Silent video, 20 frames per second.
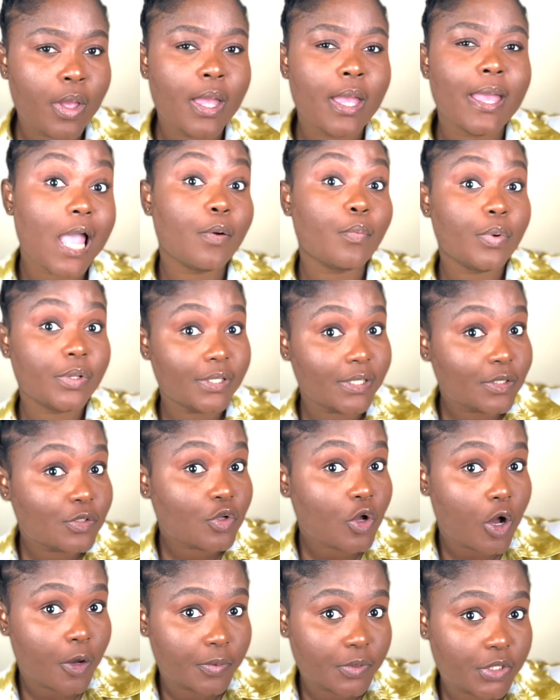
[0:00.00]
And with this
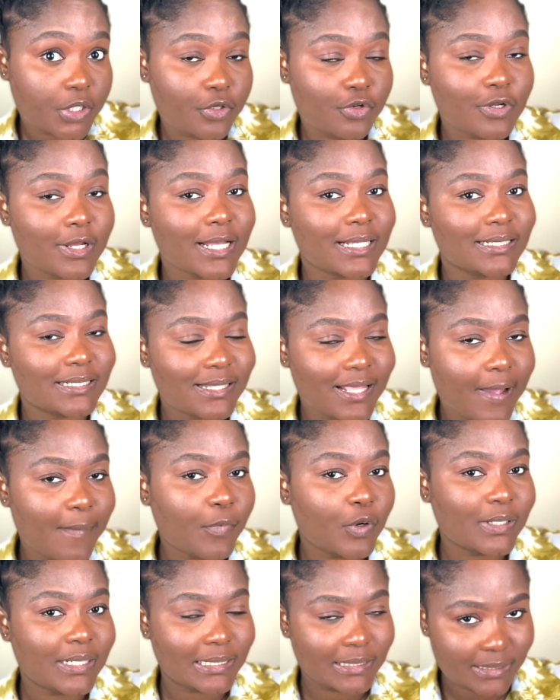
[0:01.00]
option, you can stay
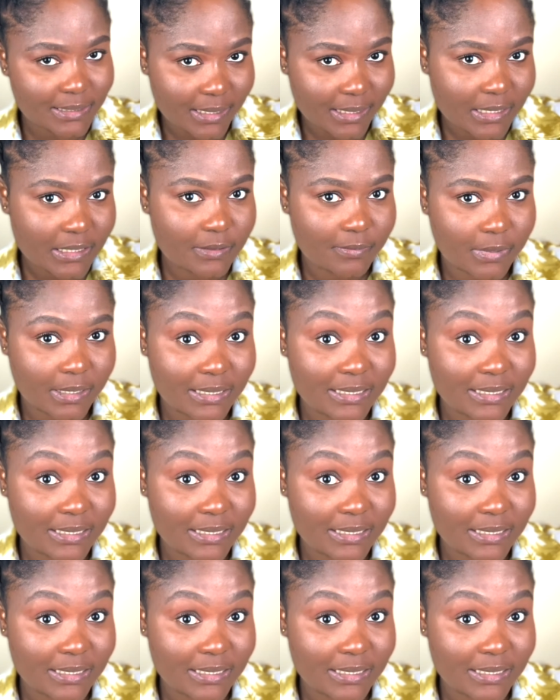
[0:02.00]
more than 6 months.